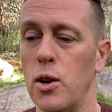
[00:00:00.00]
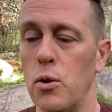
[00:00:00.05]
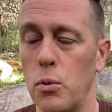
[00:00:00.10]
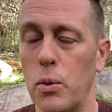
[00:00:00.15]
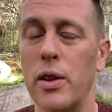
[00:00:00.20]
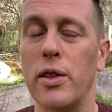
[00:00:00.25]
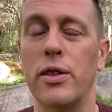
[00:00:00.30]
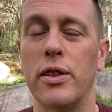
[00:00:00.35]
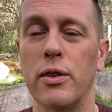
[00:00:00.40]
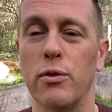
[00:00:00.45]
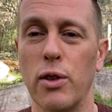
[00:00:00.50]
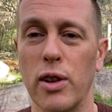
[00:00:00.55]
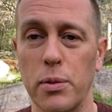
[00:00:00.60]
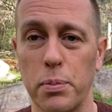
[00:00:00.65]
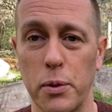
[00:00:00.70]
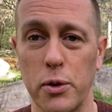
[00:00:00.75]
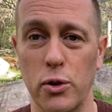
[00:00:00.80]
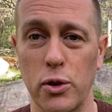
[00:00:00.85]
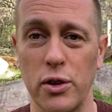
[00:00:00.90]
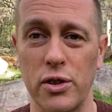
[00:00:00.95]

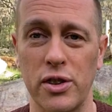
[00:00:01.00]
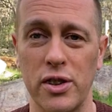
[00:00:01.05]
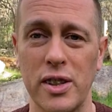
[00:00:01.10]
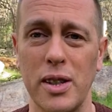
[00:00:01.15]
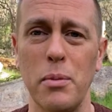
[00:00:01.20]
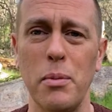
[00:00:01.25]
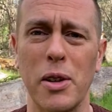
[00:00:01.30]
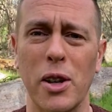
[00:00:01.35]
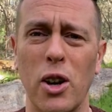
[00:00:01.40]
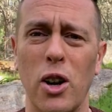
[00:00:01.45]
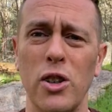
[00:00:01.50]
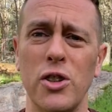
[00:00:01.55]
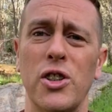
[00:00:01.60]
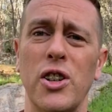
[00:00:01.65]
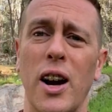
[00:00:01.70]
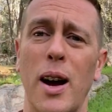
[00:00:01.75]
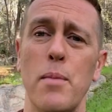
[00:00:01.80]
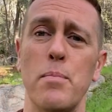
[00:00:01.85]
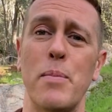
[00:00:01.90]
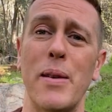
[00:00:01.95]
respiratory system, and
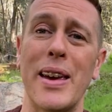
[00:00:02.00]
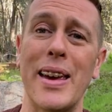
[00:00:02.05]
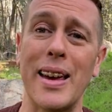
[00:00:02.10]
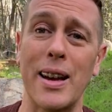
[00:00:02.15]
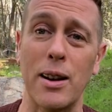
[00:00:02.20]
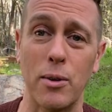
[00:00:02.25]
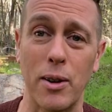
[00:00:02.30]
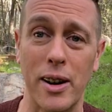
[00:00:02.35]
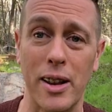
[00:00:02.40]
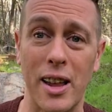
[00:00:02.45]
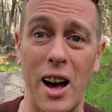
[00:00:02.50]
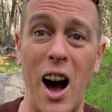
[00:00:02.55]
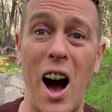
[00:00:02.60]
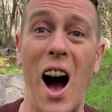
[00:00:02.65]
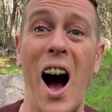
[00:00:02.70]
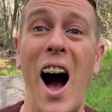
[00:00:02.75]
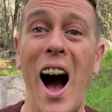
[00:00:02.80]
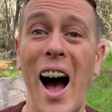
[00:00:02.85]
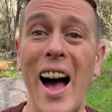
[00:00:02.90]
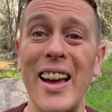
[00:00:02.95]
Kochii being one of the
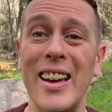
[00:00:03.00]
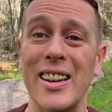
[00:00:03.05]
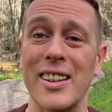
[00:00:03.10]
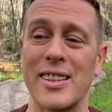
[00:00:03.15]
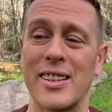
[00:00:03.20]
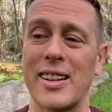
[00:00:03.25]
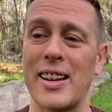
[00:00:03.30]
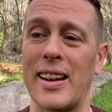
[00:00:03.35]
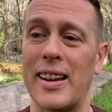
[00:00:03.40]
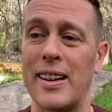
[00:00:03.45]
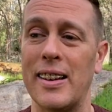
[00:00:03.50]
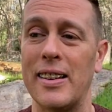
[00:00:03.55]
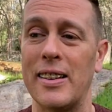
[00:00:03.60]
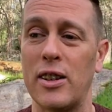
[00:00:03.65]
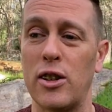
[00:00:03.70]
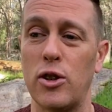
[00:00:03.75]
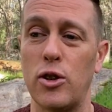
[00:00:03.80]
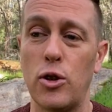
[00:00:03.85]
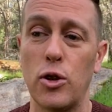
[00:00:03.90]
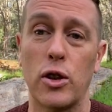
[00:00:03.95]
highest in
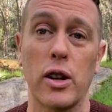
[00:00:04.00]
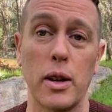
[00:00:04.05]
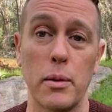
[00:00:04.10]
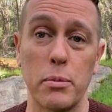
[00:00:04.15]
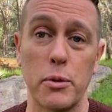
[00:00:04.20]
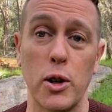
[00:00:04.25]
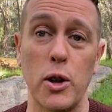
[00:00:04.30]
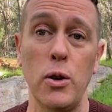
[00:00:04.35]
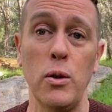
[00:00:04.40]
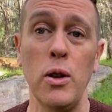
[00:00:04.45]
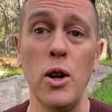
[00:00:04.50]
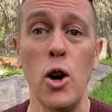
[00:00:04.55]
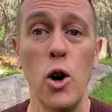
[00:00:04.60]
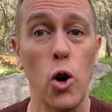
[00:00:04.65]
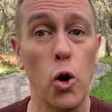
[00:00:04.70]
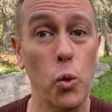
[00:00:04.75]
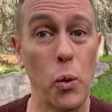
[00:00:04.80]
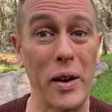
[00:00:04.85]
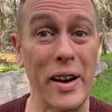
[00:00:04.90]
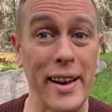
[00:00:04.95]
eucalyptol
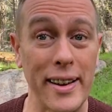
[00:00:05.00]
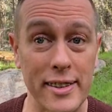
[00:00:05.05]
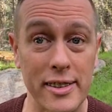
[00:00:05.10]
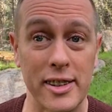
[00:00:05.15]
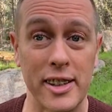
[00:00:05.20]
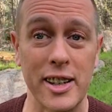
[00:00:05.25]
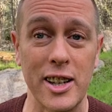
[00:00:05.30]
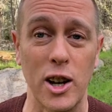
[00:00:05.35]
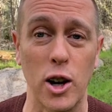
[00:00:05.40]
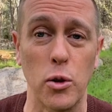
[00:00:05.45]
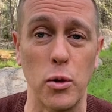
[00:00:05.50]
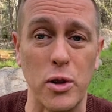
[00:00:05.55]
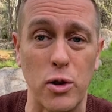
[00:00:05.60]
or 1-8-cineol,